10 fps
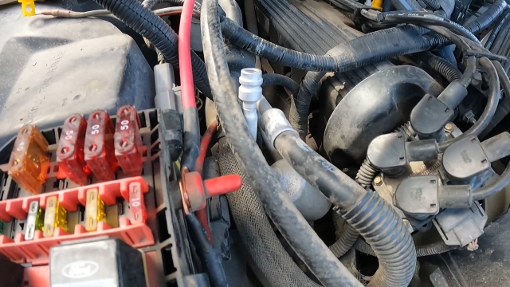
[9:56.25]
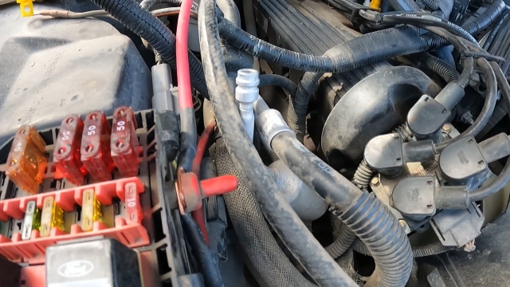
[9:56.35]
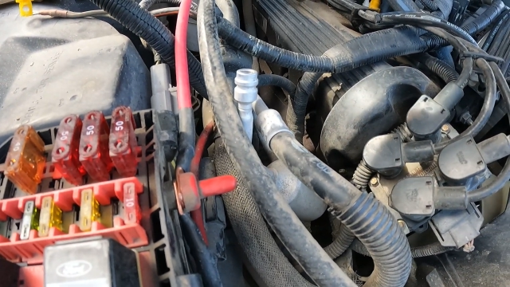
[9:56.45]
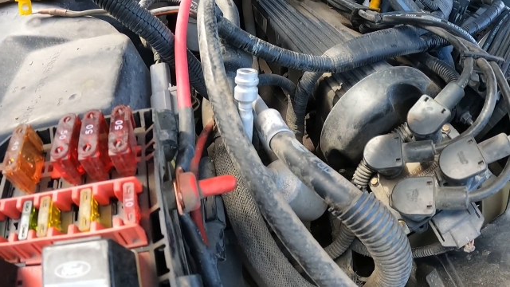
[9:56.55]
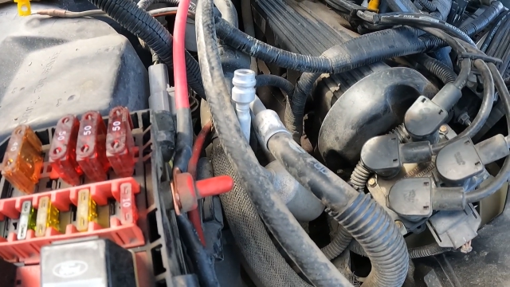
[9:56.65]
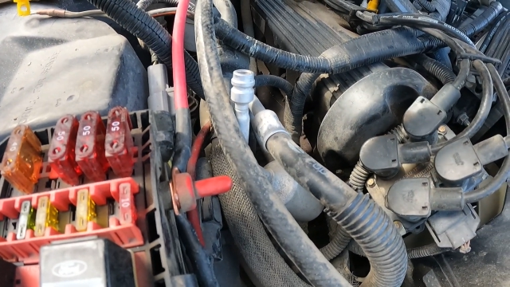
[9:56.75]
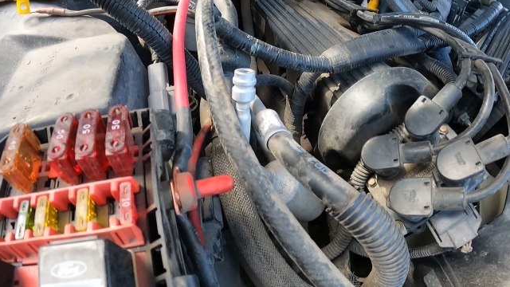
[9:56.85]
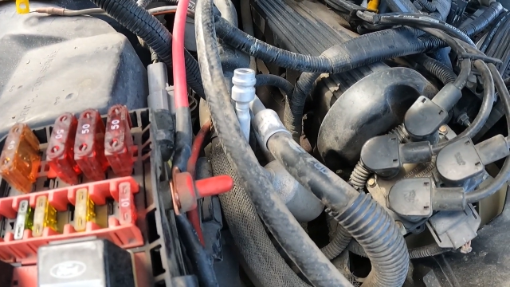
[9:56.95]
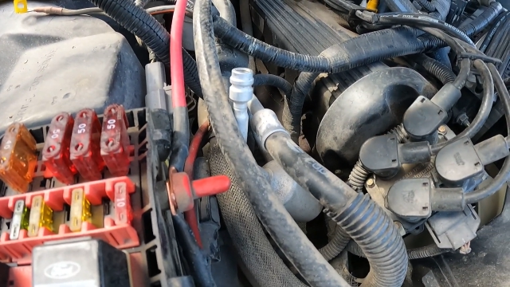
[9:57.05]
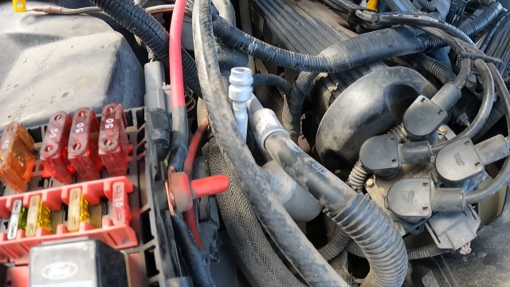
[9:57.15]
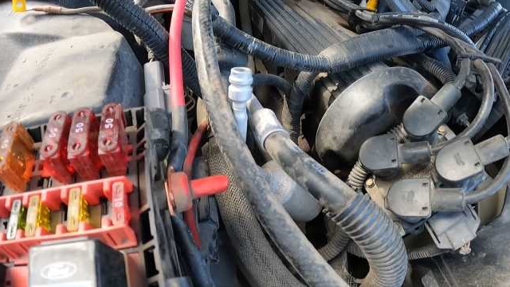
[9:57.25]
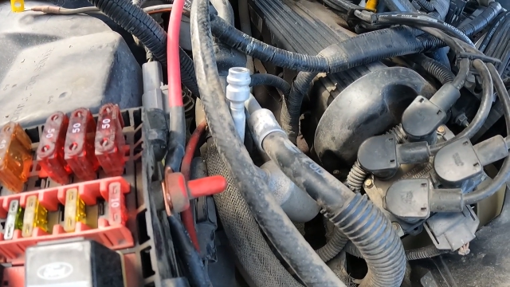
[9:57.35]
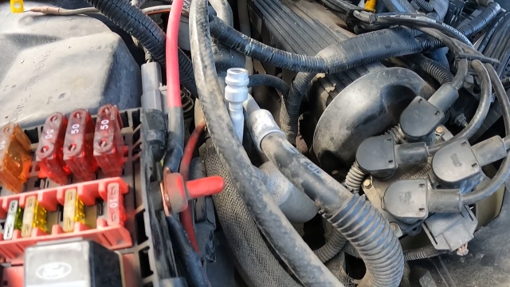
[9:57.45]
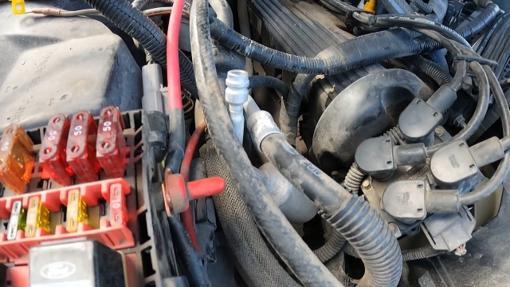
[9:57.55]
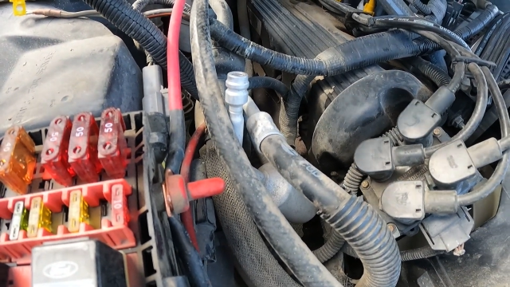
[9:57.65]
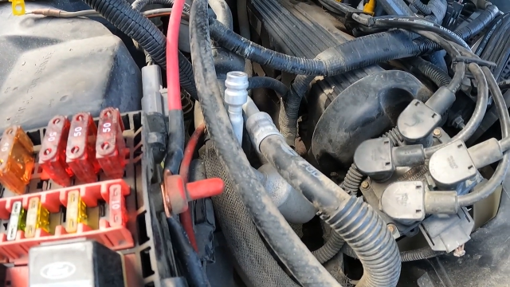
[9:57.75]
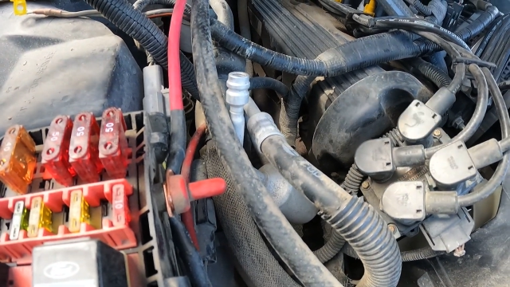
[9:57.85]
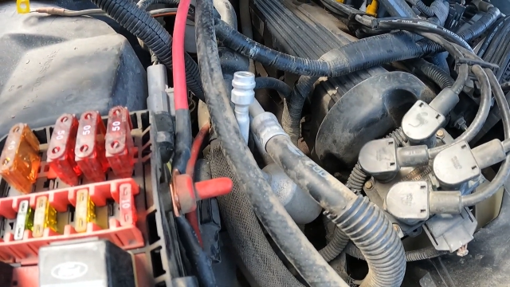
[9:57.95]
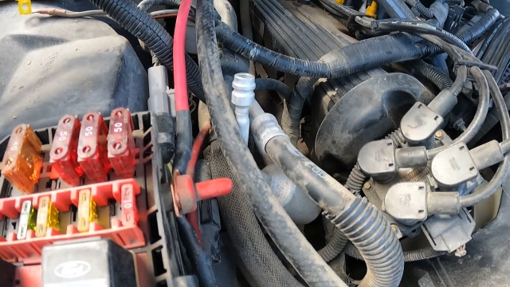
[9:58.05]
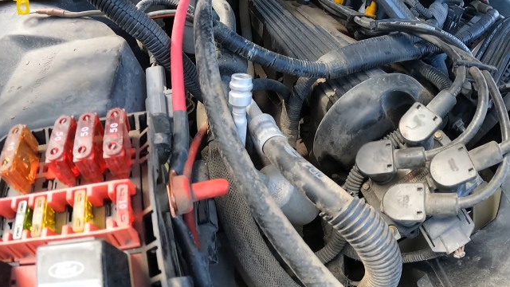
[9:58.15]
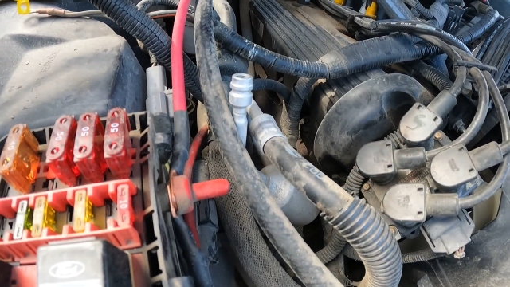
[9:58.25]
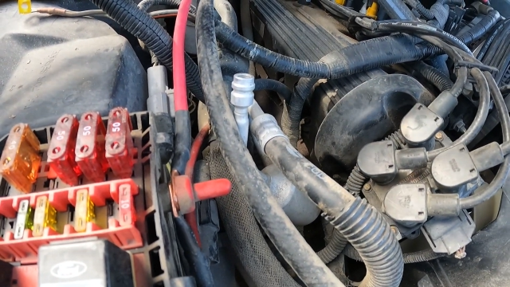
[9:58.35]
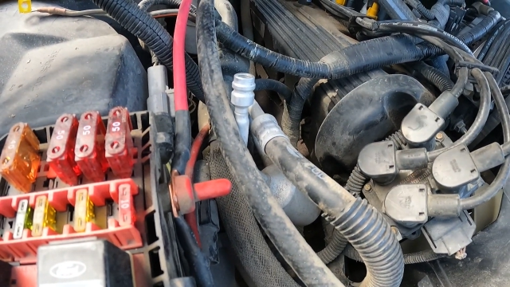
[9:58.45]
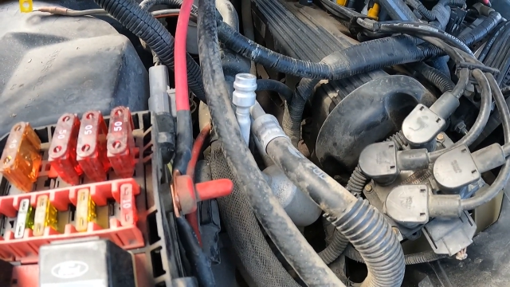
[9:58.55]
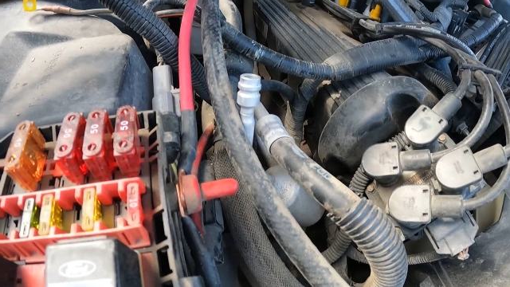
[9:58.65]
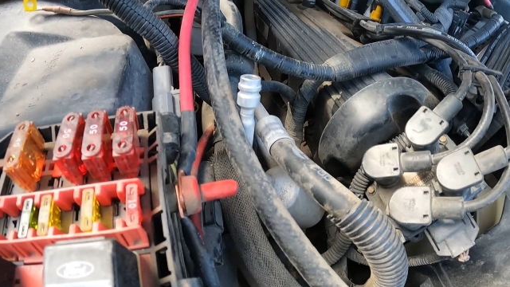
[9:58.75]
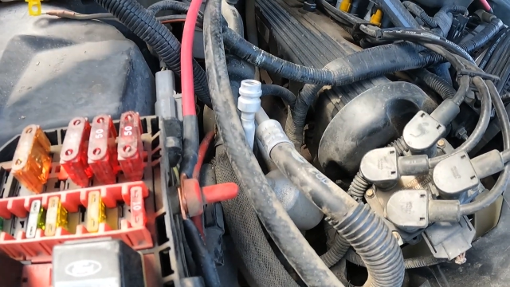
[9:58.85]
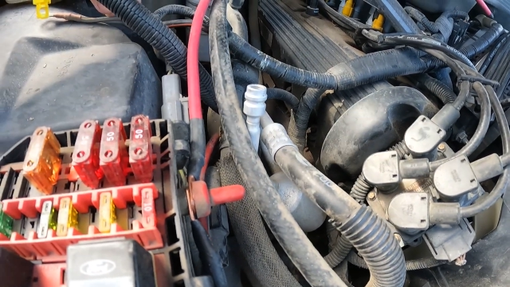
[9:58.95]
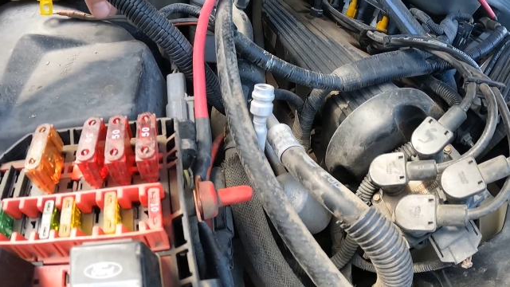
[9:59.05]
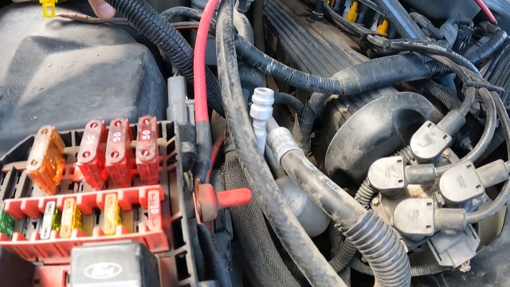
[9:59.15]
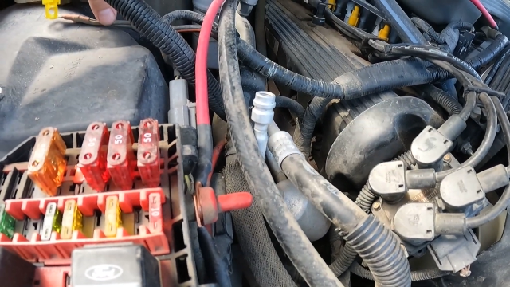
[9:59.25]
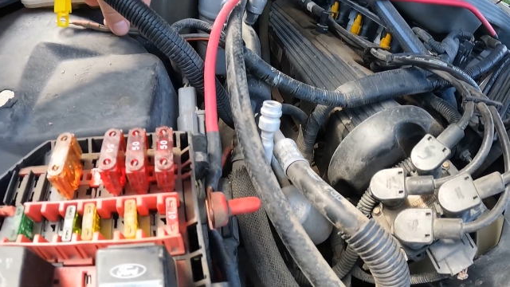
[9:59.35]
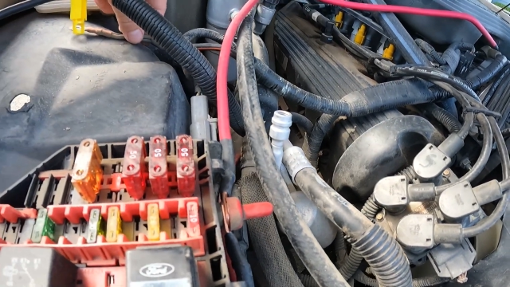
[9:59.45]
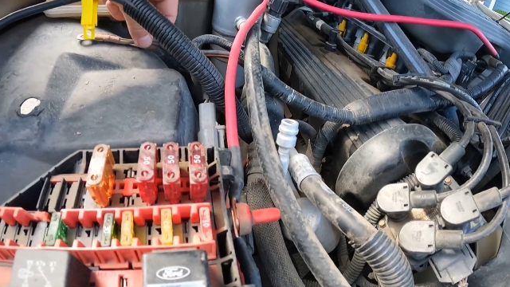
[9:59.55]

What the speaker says: Nobody's mouth can be seen.